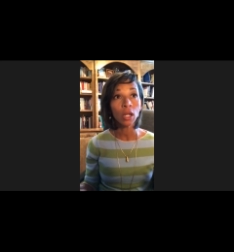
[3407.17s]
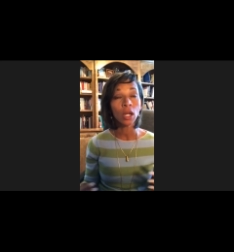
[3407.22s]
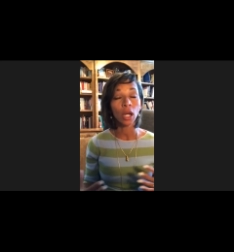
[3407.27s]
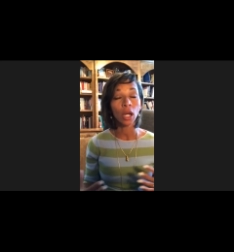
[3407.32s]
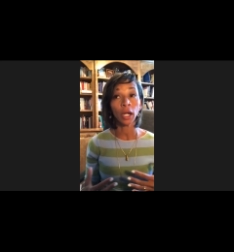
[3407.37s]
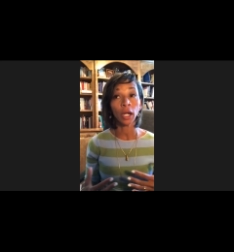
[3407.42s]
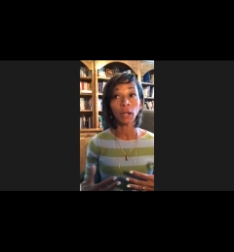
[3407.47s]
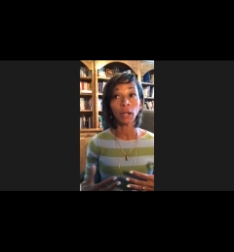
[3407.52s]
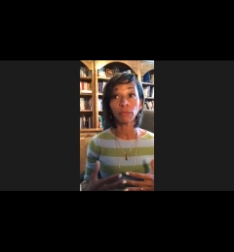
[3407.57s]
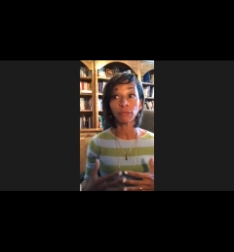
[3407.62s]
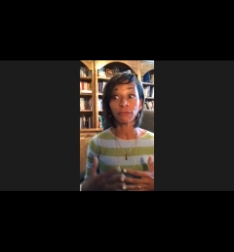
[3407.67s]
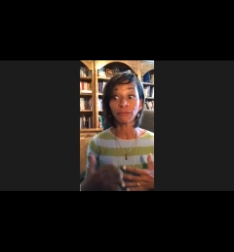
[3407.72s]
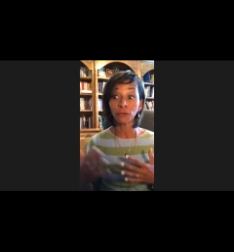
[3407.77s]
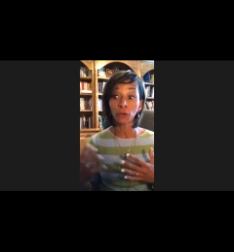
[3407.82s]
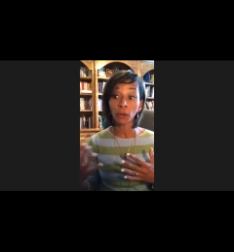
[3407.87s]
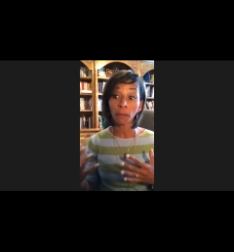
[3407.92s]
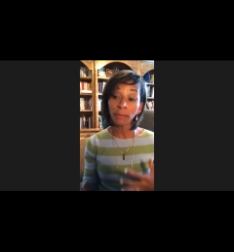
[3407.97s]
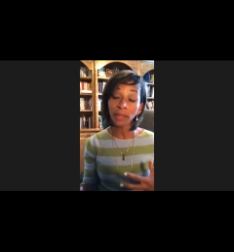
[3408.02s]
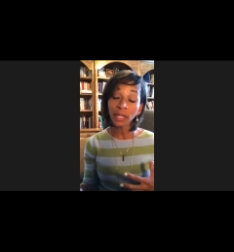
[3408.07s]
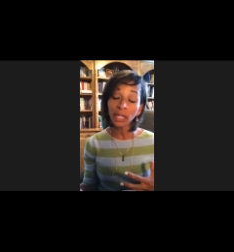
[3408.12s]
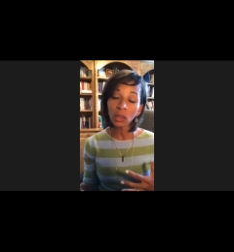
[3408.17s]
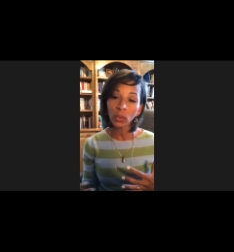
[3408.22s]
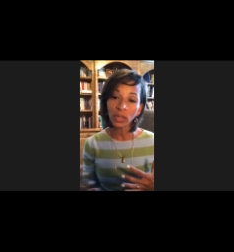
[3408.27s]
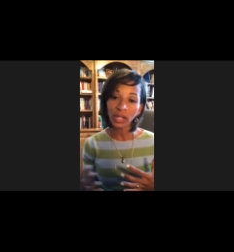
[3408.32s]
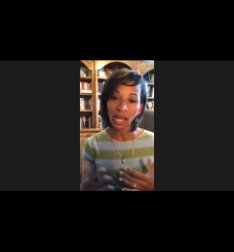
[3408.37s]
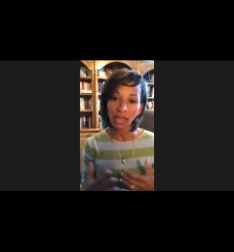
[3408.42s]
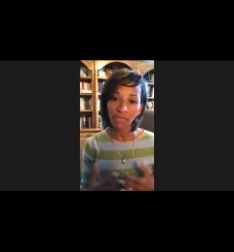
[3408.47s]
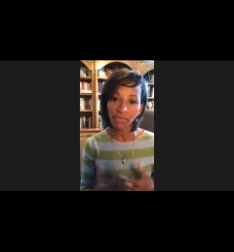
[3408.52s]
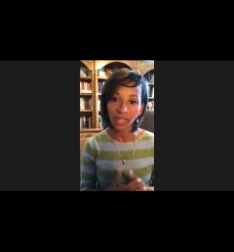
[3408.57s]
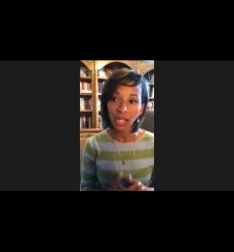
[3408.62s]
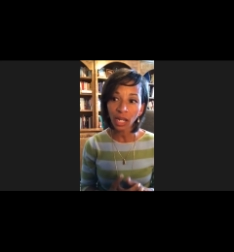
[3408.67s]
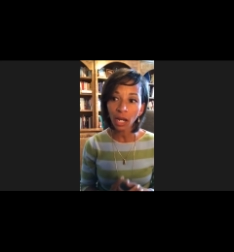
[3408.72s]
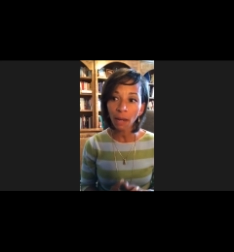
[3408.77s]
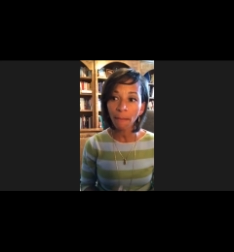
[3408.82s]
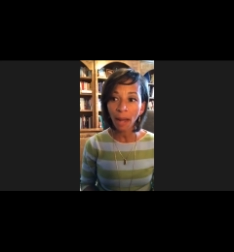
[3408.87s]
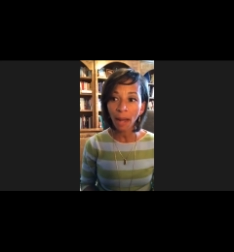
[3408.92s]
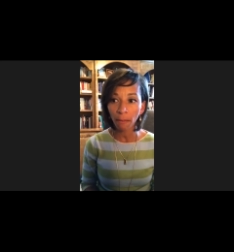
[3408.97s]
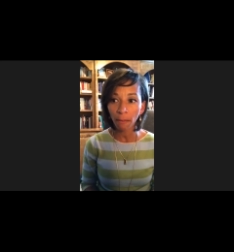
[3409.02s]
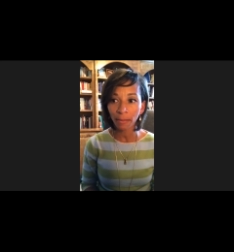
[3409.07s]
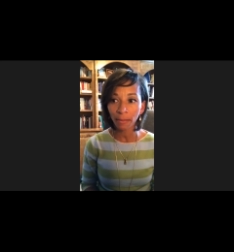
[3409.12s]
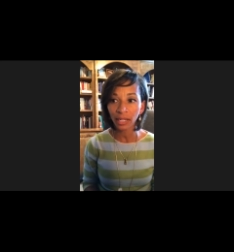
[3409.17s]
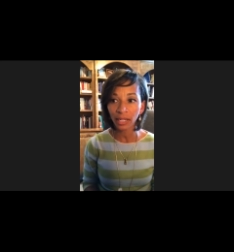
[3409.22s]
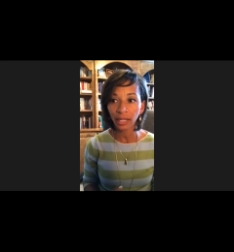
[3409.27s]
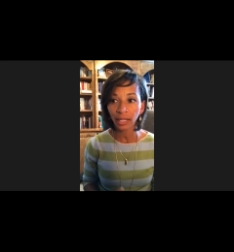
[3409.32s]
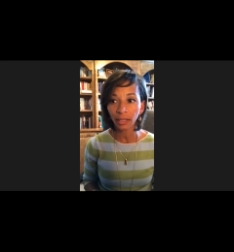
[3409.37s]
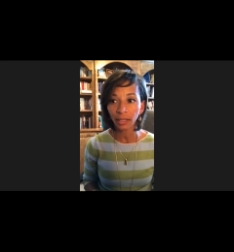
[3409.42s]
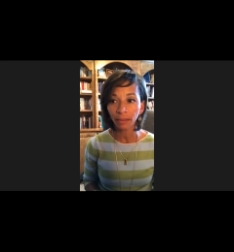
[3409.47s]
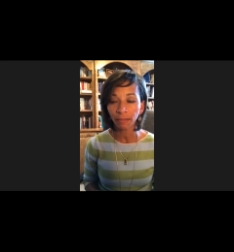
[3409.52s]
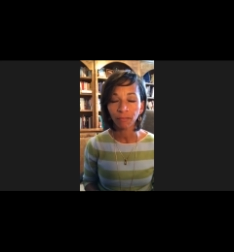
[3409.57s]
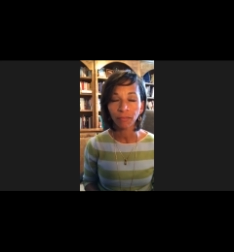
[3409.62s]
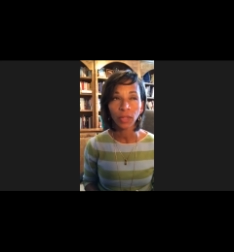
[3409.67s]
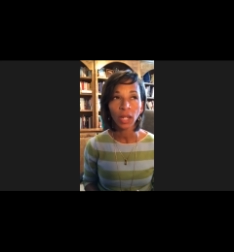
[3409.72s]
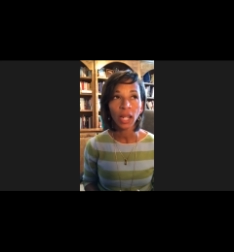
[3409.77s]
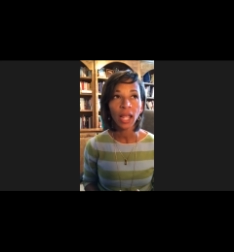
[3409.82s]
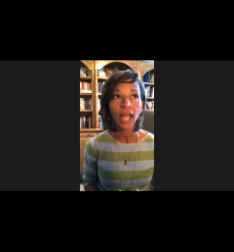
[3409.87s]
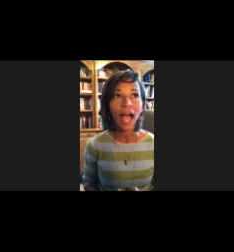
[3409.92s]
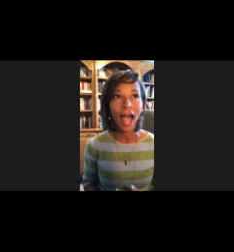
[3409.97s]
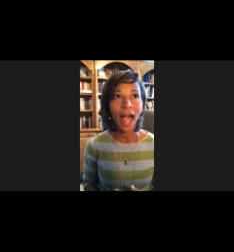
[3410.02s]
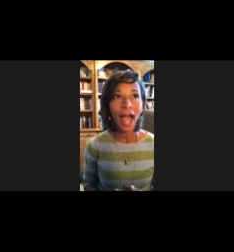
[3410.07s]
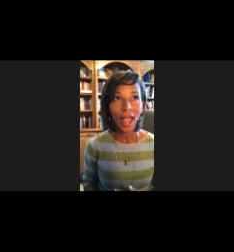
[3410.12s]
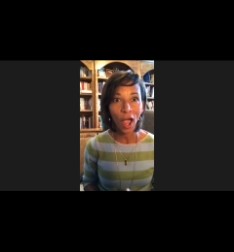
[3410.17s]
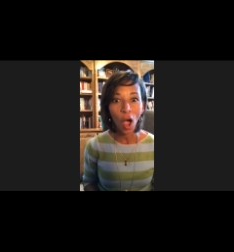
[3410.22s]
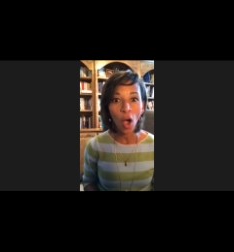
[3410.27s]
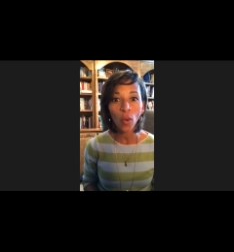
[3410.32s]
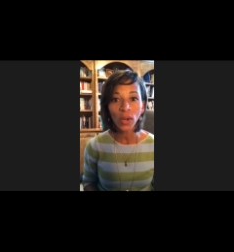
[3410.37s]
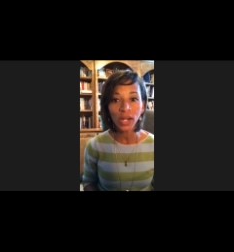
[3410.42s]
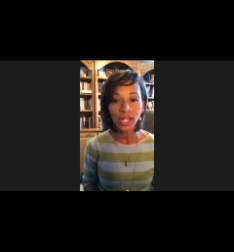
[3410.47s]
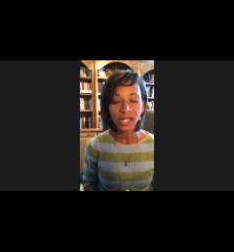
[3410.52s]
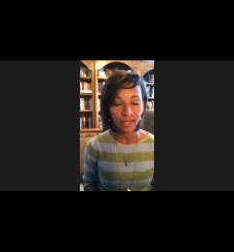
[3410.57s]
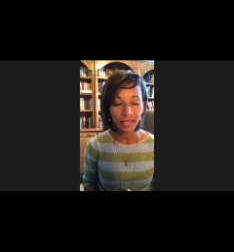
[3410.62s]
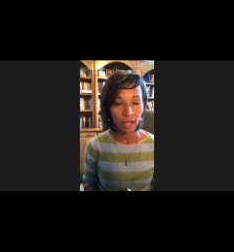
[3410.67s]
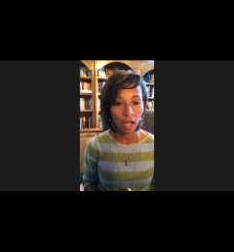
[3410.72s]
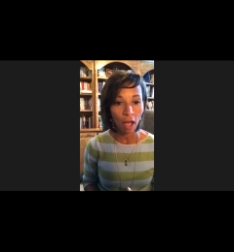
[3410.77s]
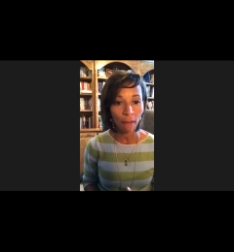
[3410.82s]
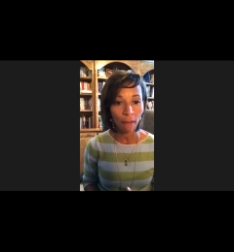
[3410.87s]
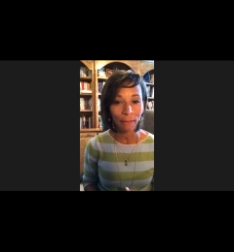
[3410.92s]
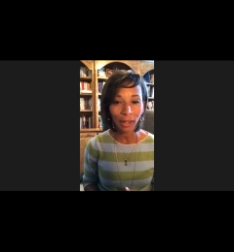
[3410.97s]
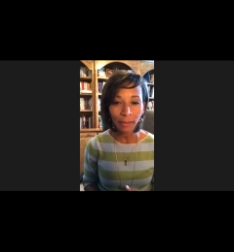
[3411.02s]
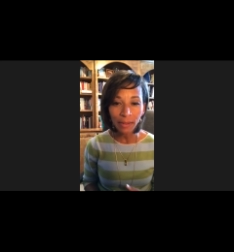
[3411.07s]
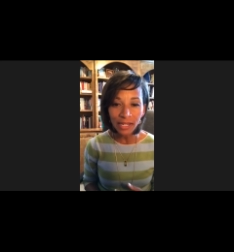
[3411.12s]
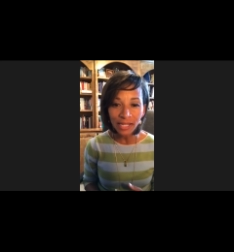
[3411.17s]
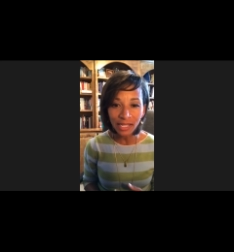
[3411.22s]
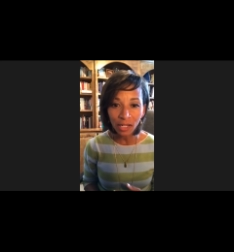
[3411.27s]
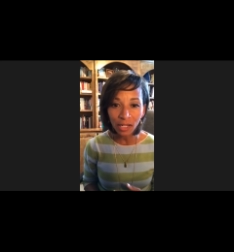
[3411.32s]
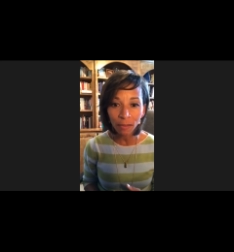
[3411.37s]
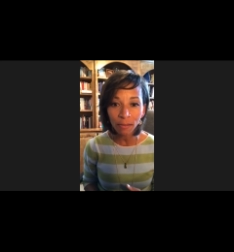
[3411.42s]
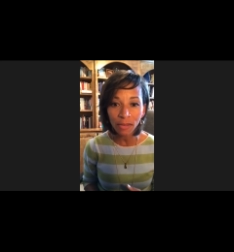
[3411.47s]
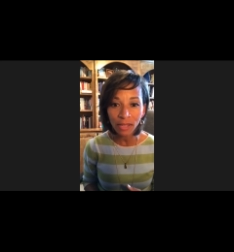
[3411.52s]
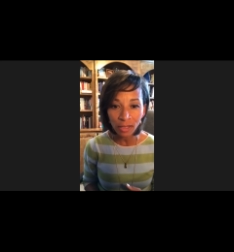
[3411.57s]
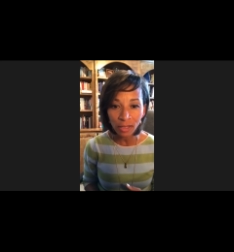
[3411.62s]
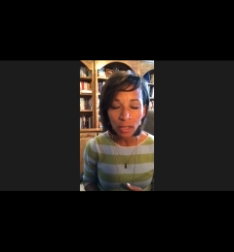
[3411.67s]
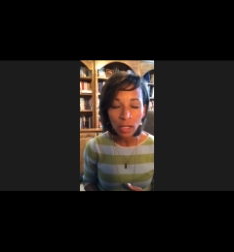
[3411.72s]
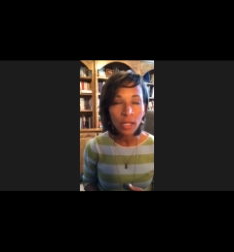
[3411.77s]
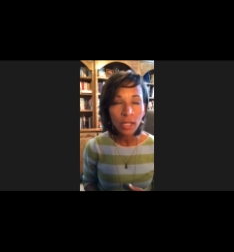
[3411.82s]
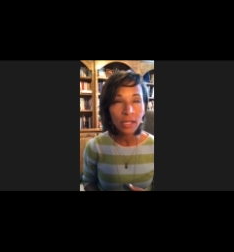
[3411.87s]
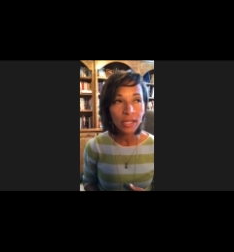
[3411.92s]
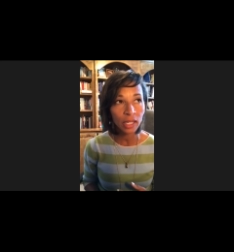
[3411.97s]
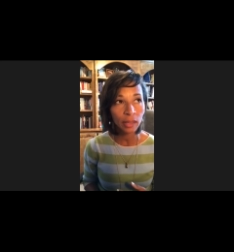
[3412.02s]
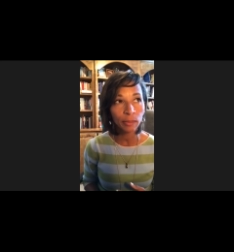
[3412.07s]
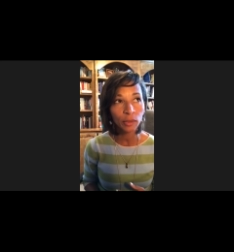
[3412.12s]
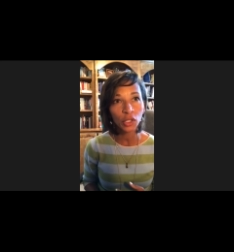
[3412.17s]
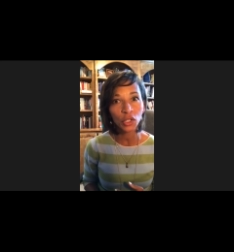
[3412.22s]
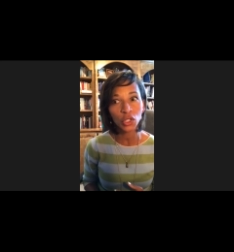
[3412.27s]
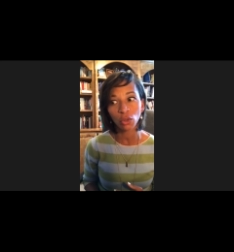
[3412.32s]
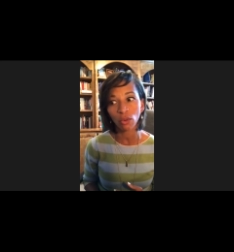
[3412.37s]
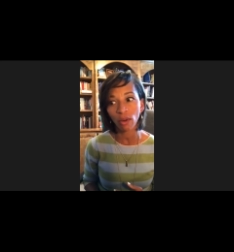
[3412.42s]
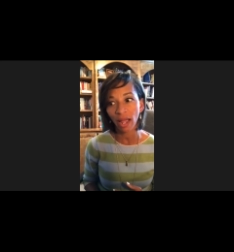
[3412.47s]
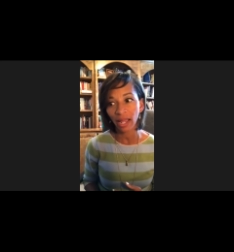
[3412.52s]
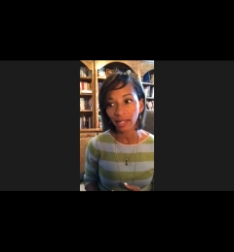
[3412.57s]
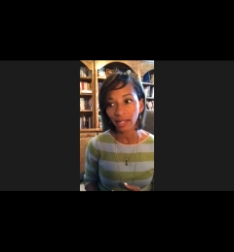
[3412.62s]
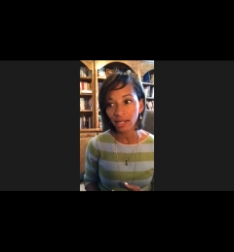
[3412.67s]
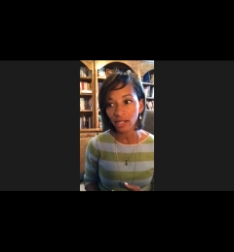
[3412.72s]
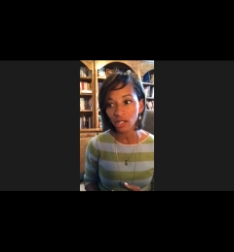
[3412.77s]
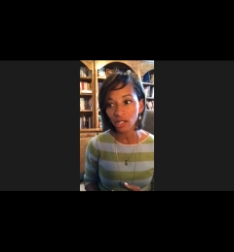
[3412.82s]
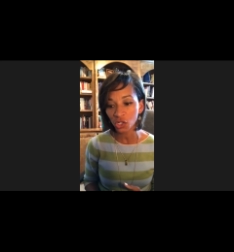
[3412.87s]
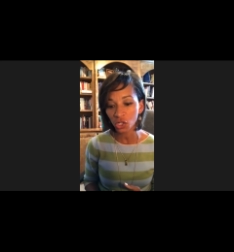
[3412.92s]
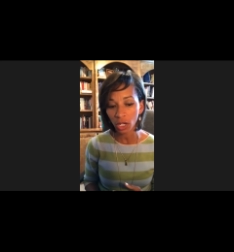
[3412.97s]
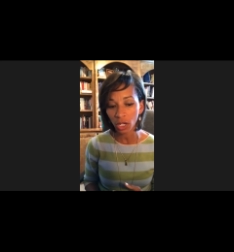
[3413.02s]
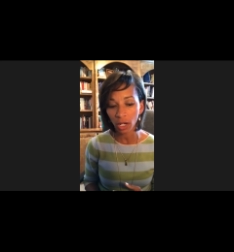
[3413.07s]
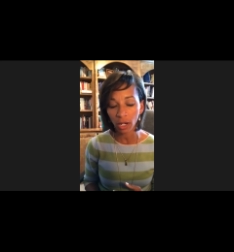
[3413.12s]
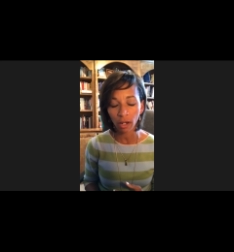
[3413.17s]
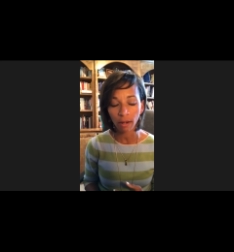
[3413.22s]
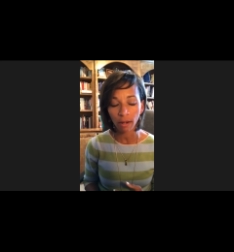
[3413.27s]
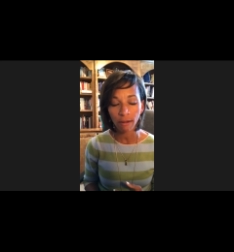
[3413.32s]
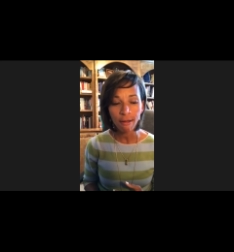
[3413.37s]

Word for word: Um, for me, when I think about money, I always thought maybe sim- similar to Aisha,